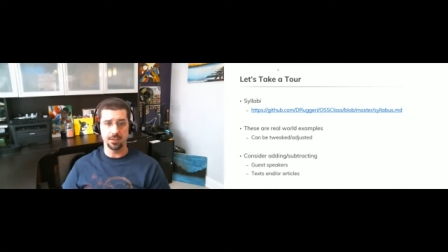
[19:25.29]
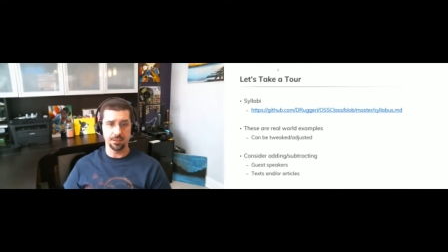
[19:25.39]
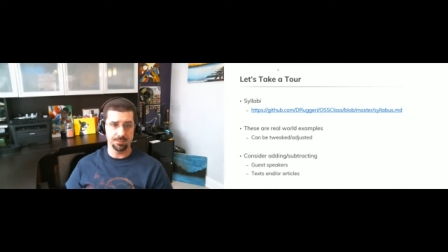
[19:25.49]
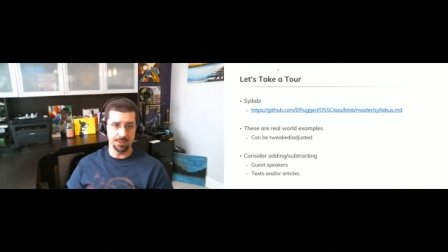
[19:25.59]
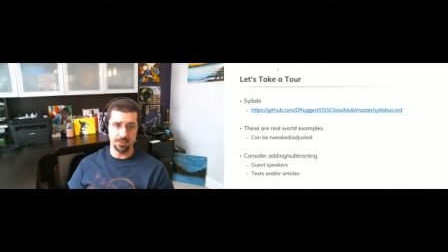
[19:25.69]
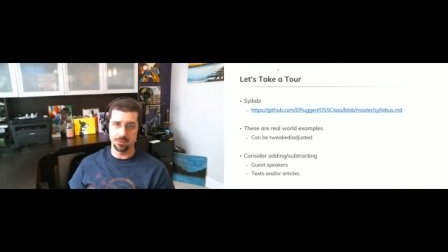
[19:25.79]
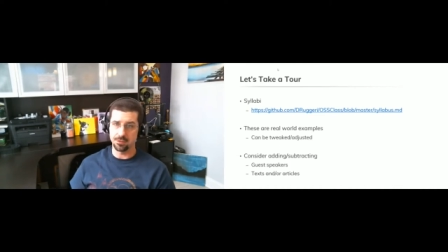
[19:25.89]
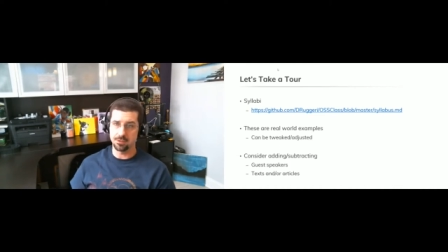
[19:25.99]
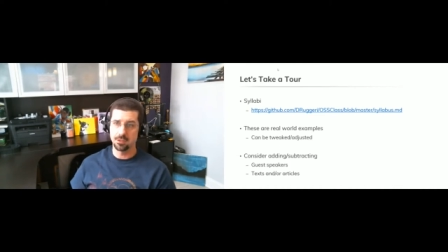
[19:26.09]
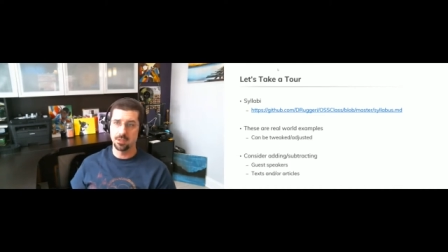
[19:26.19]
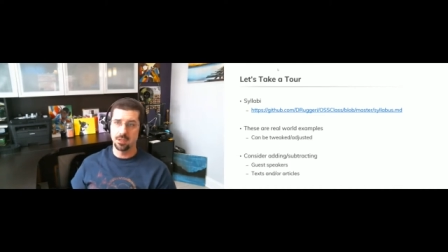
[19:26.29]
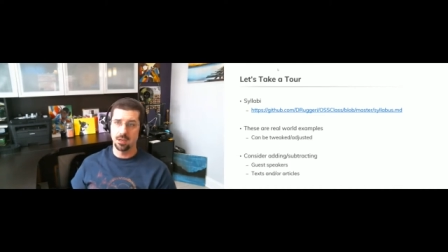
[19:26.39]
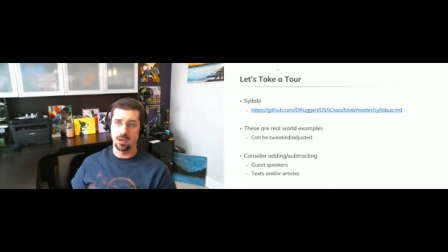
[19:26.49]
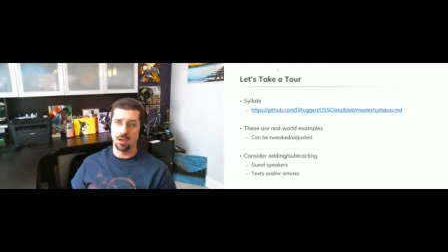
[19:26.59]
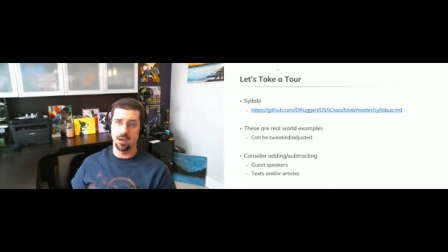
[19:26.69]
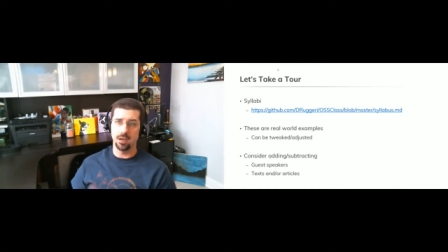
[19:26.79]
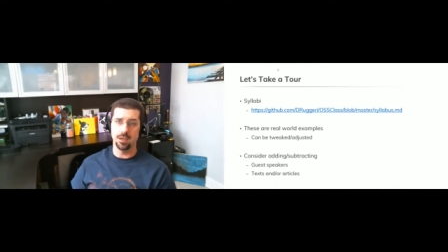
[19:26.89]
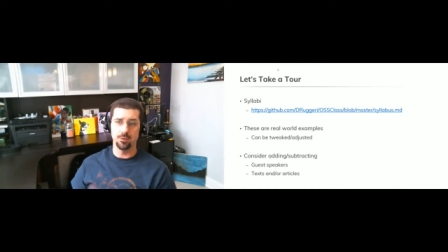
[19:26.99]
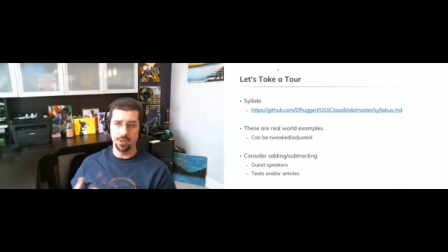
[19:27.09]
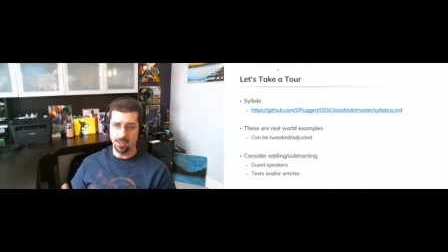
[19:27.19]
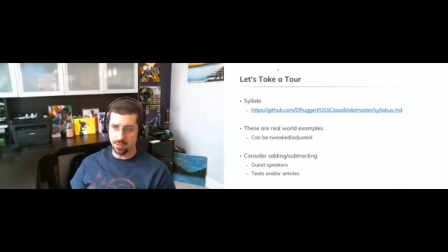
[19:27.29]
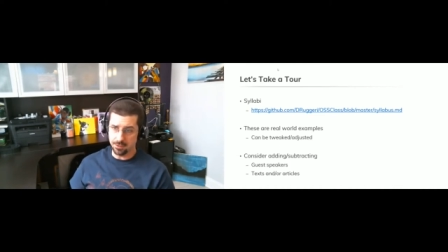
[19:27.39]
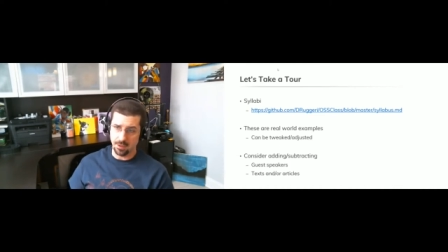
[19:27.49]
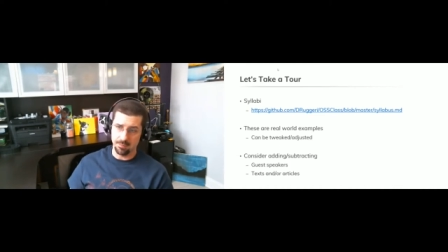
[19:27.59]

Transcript: guest speakers uh, and readings.